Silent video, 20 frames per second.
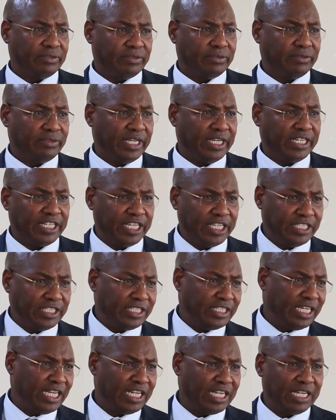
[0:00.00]
we're
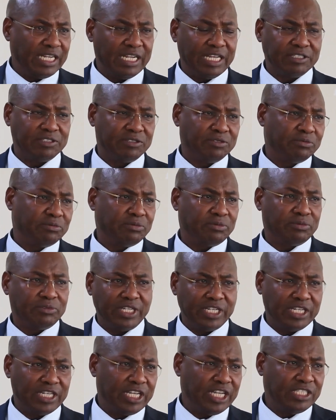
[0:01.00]
engaging and we're
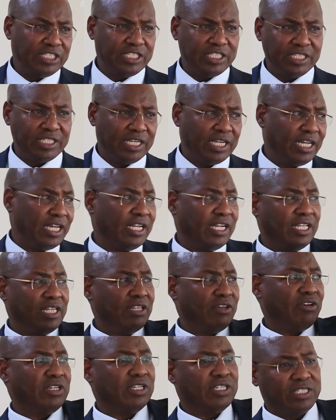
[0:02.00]
engaging,
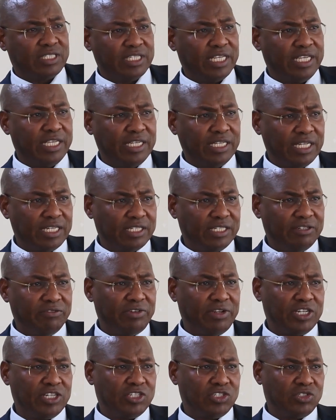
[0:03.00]
another one is saying a
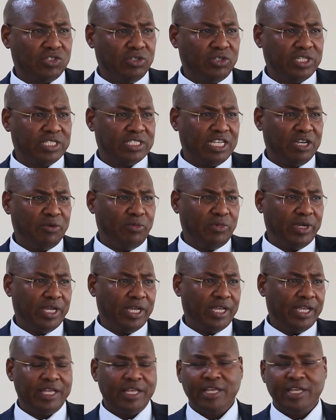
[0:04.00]
different story somewhere,